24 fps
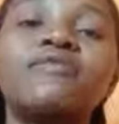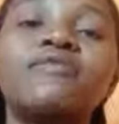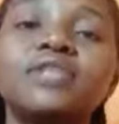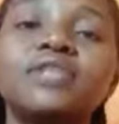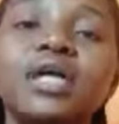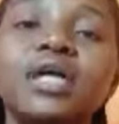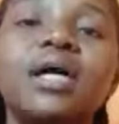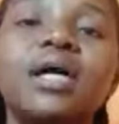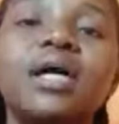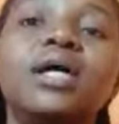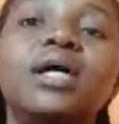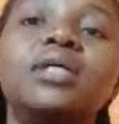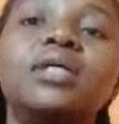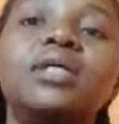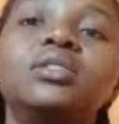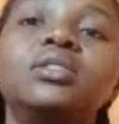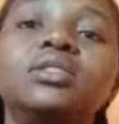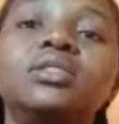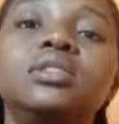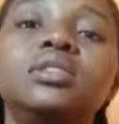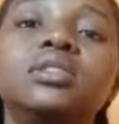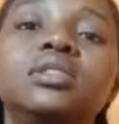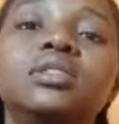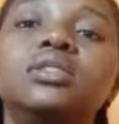after
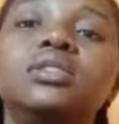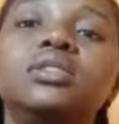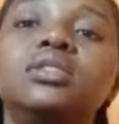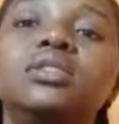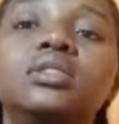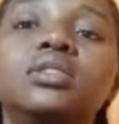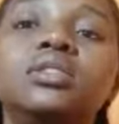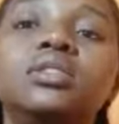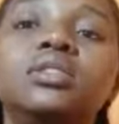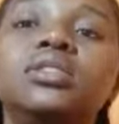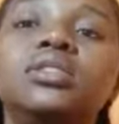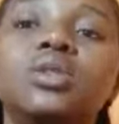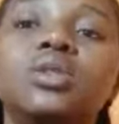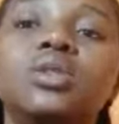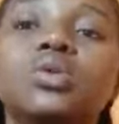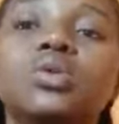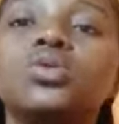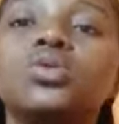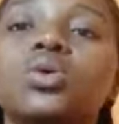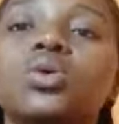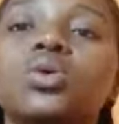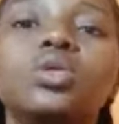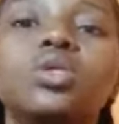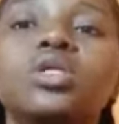
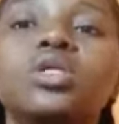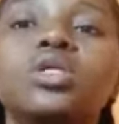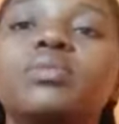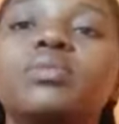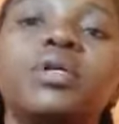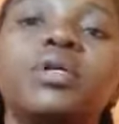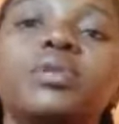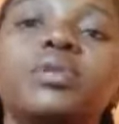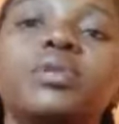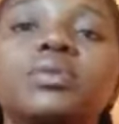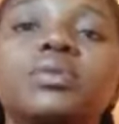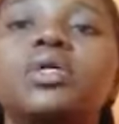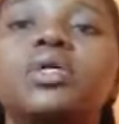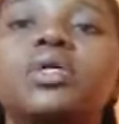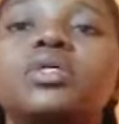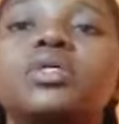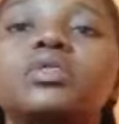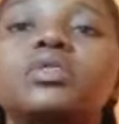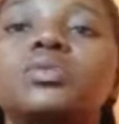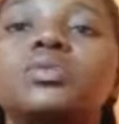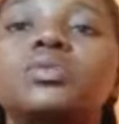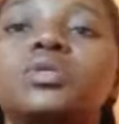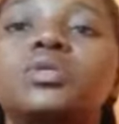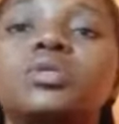the author name and all
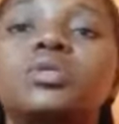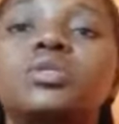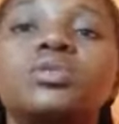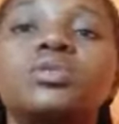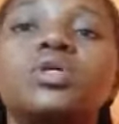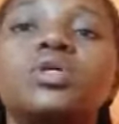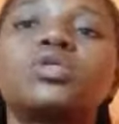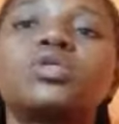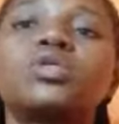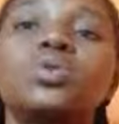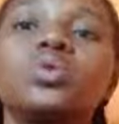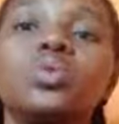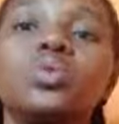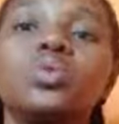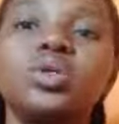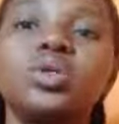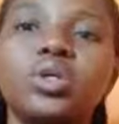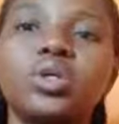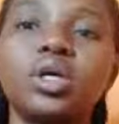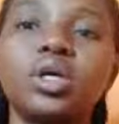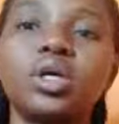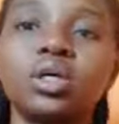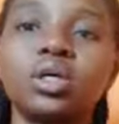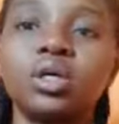that. Okay, so that's
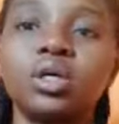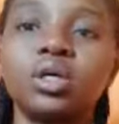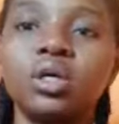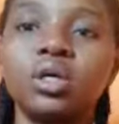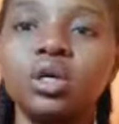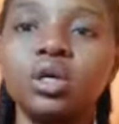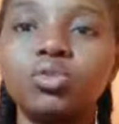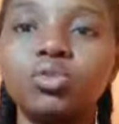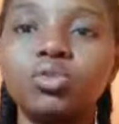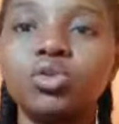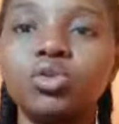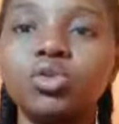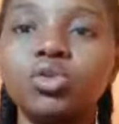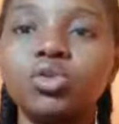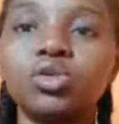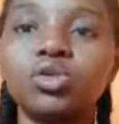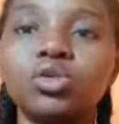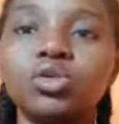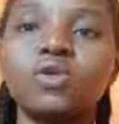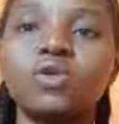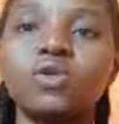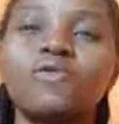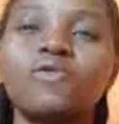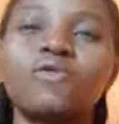one way you can
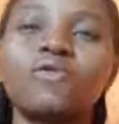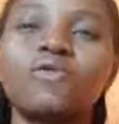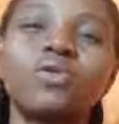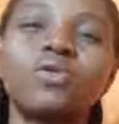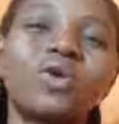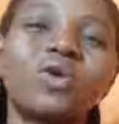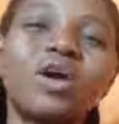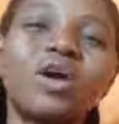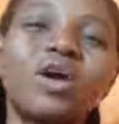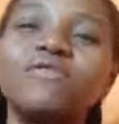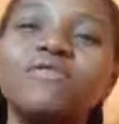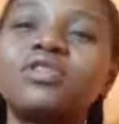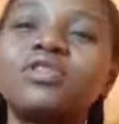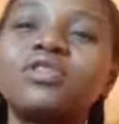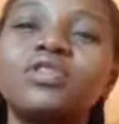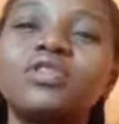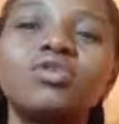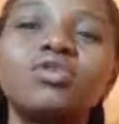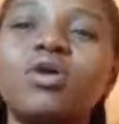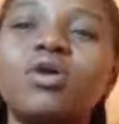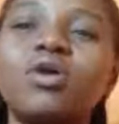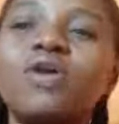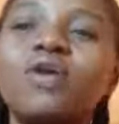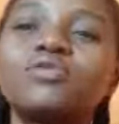promote yourself.
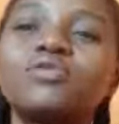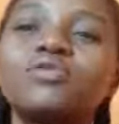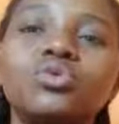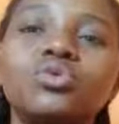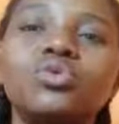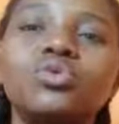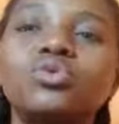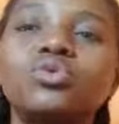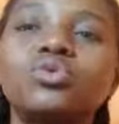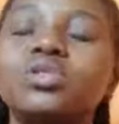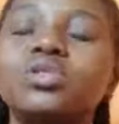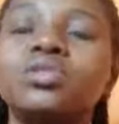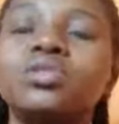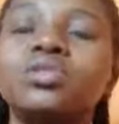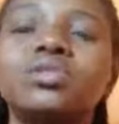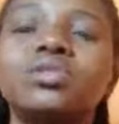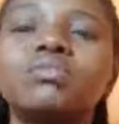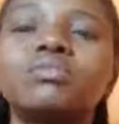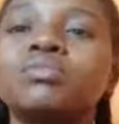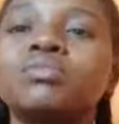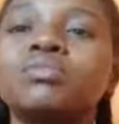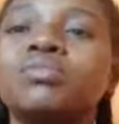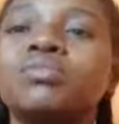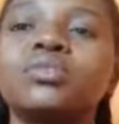Everything you have to do
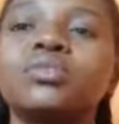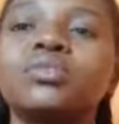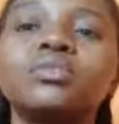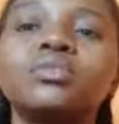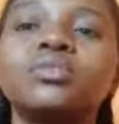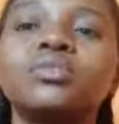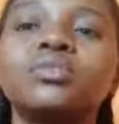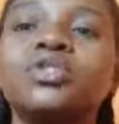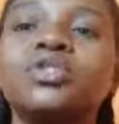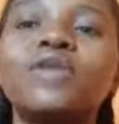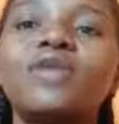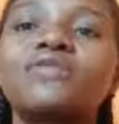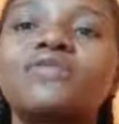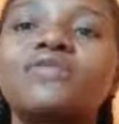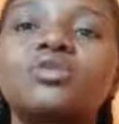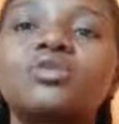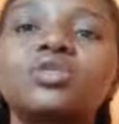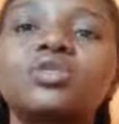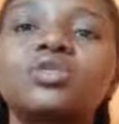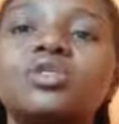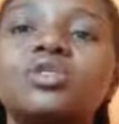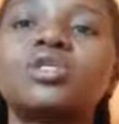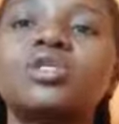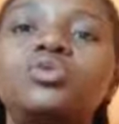is
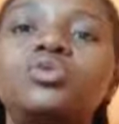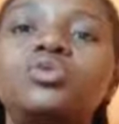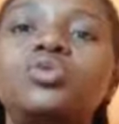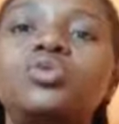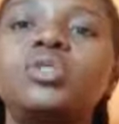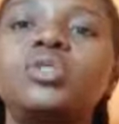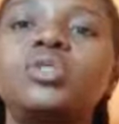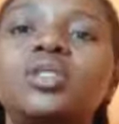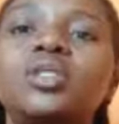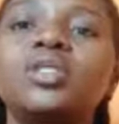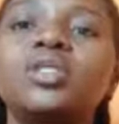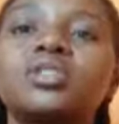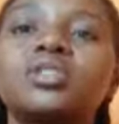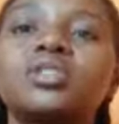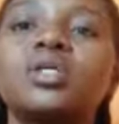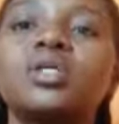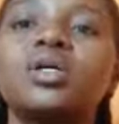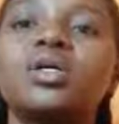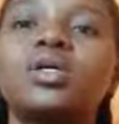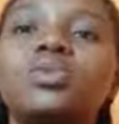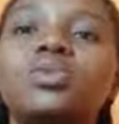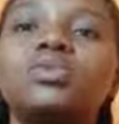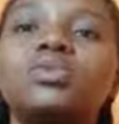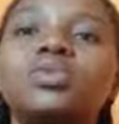you have to just keep doing
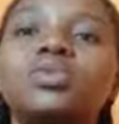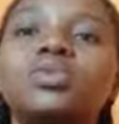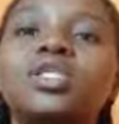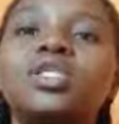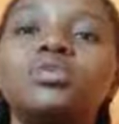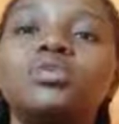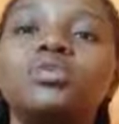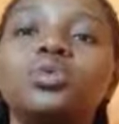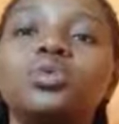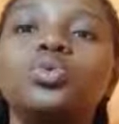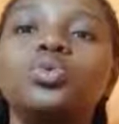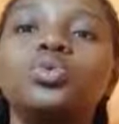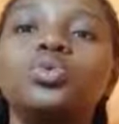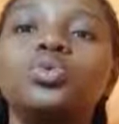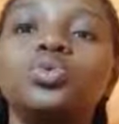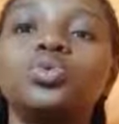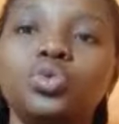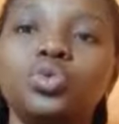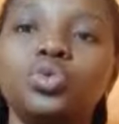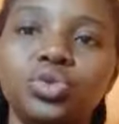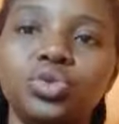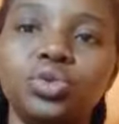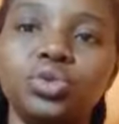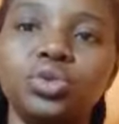things that will let
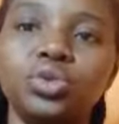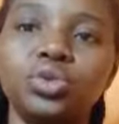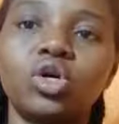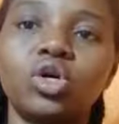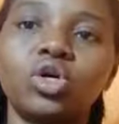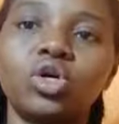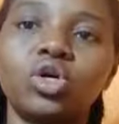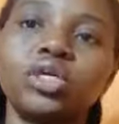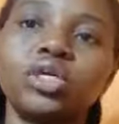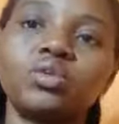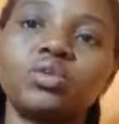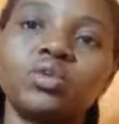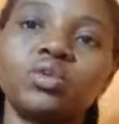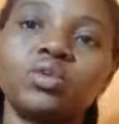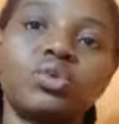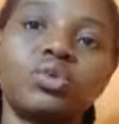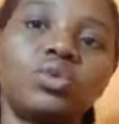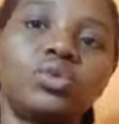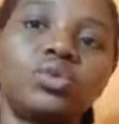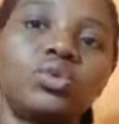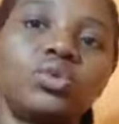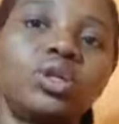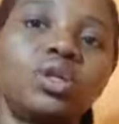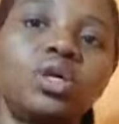people know you, that will
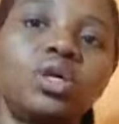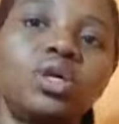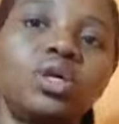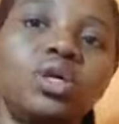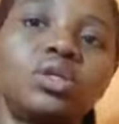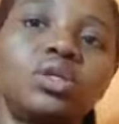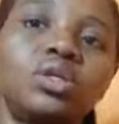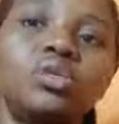let people,